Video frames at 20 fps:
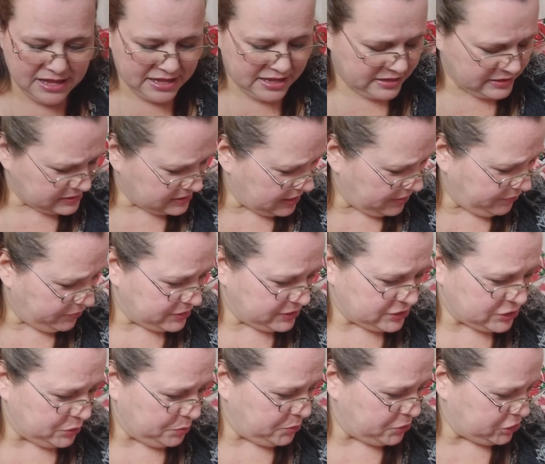Stuff was
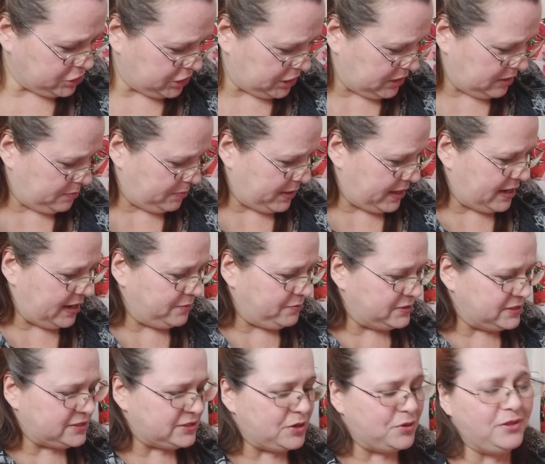super cheap, and I
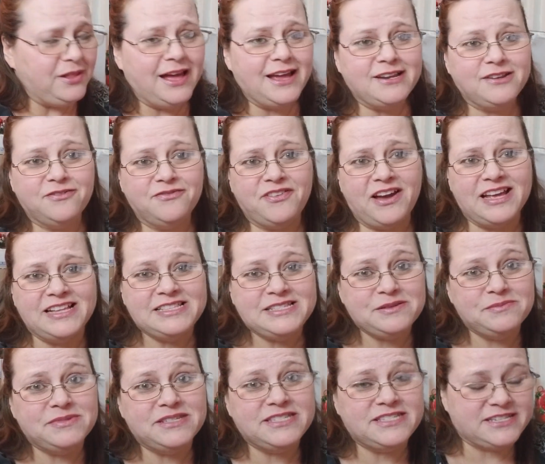was so glad to find
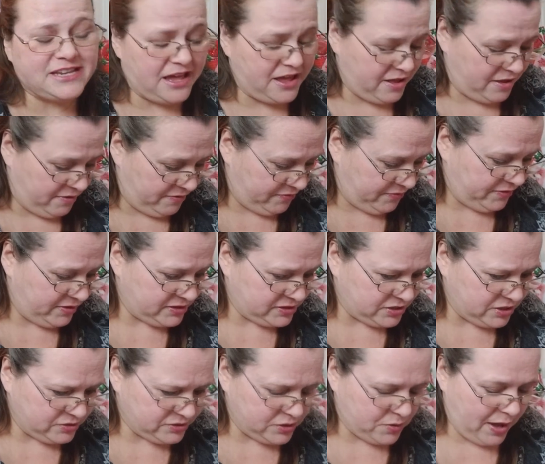some stuff.
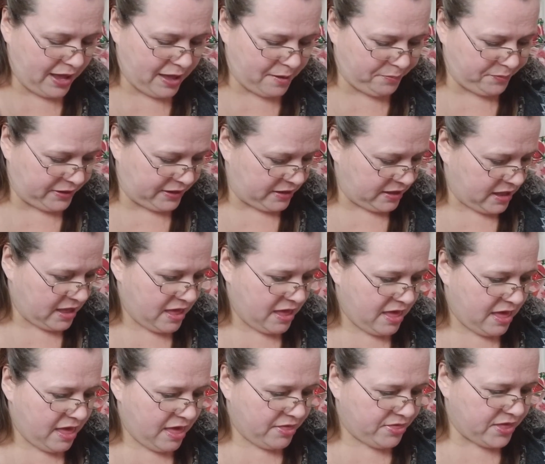So, so happy.
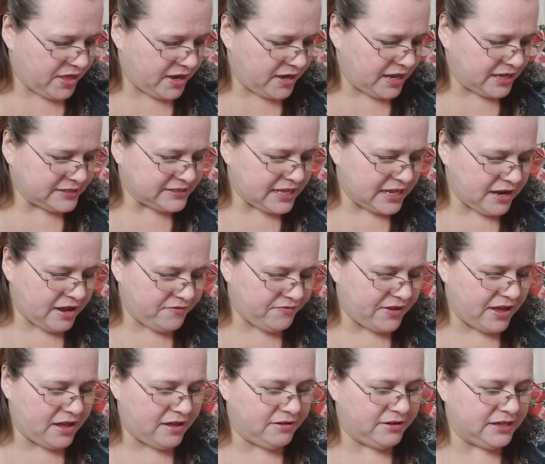The next thing I
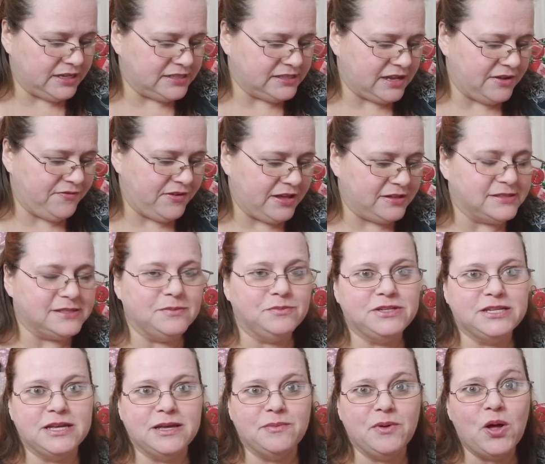found is I found some
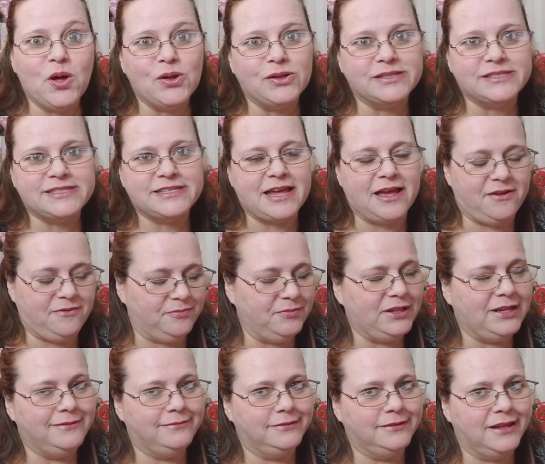Tim Holtz stuff.
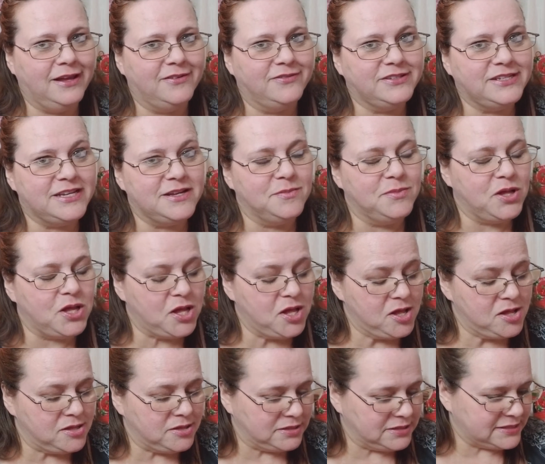Love Tim
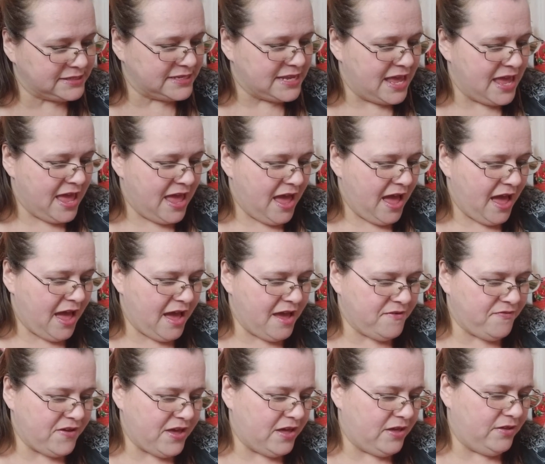Holtz. I
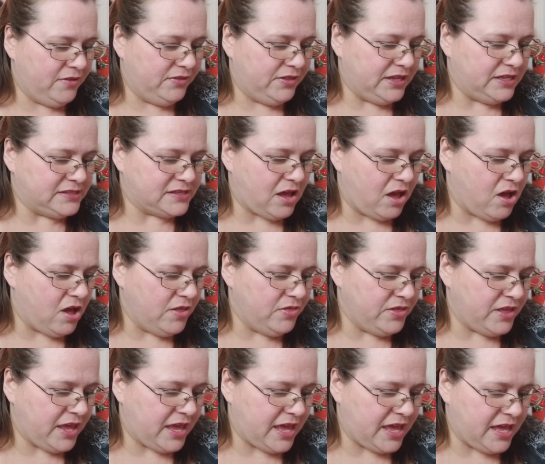found these on
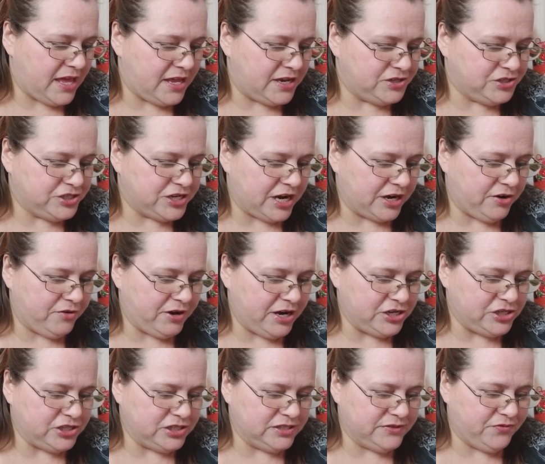the edge
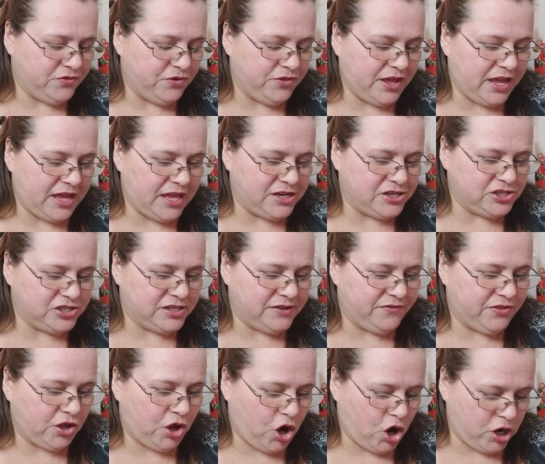decorations for the edges of
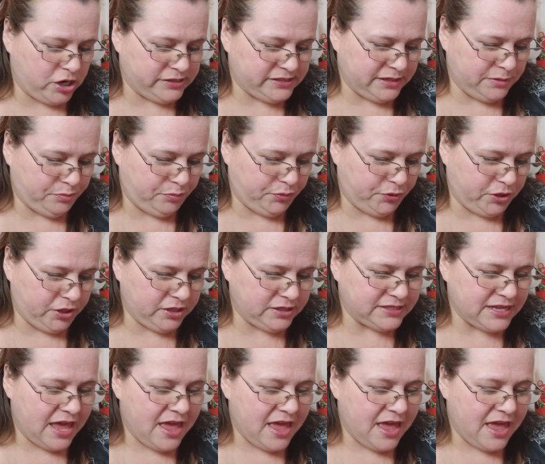the cards and books.